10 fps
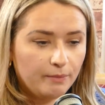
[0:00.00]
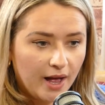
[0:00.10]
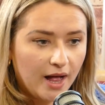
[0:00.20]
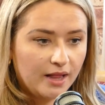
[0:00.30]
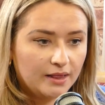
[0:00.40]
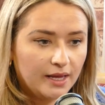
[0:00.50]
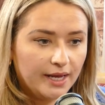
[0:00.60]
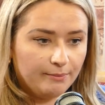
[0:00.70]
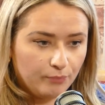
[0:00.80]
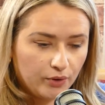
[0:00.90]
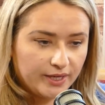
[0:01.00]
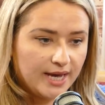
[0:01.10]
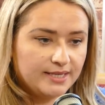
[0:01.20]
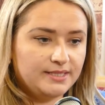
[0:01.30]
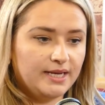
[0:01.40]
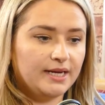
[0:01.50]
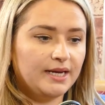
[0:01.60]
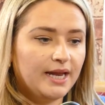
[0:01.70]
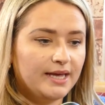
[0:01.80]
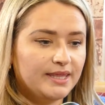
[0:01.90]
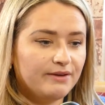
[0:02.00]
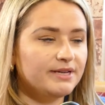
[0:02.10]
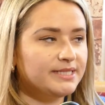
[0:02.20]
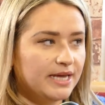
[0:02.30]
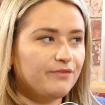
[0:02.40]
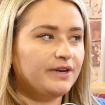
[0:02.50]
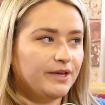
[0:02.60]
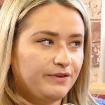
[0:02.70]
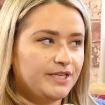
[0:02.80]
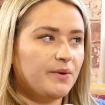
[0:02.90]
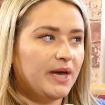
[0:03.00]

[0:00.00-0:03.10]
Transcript: well in podcasting, like there is definitely a video